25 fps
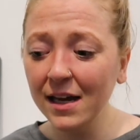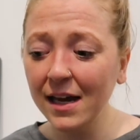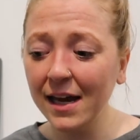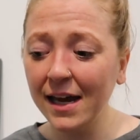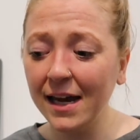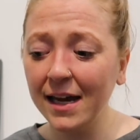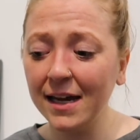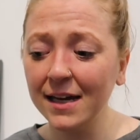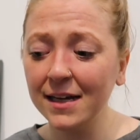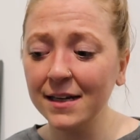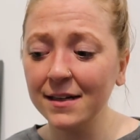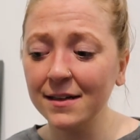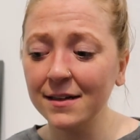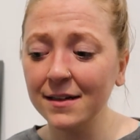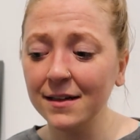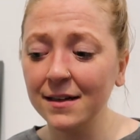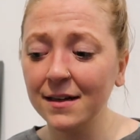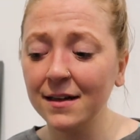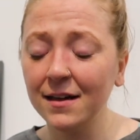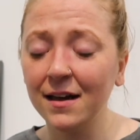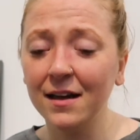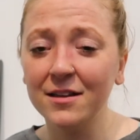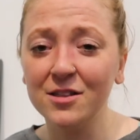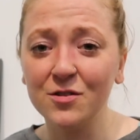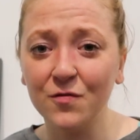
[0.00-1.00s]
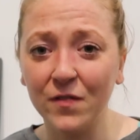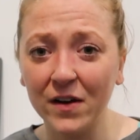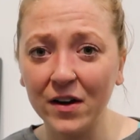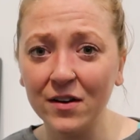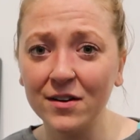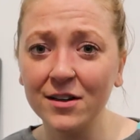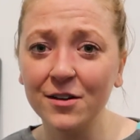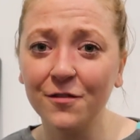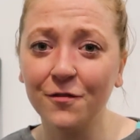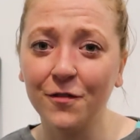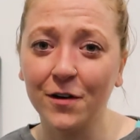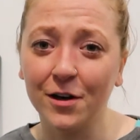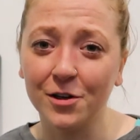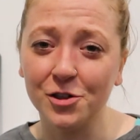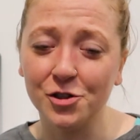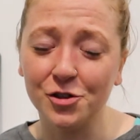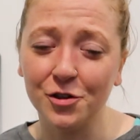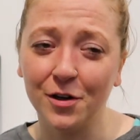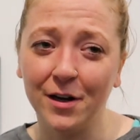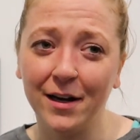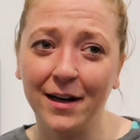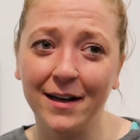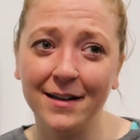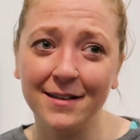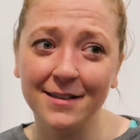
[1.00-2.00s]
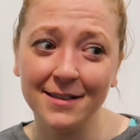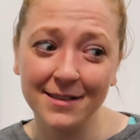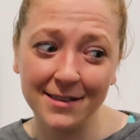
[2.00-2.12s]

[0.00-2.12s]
And it's very frustrating